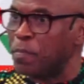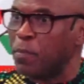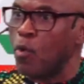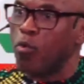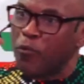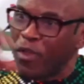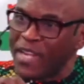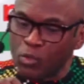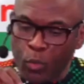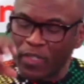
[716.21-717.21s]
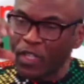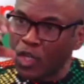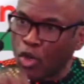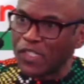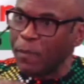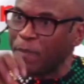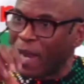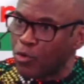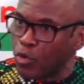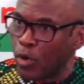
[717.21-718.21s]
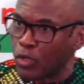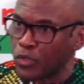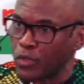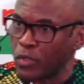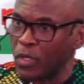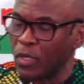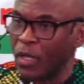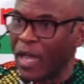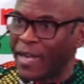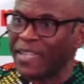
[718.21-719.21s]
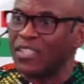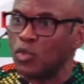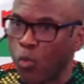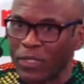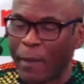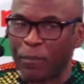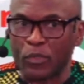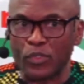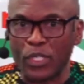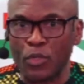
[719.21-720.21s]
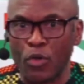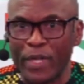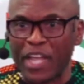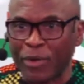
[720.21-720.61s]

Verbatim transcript: people will fill it with gossip and rumors. And that is what happens, you know, in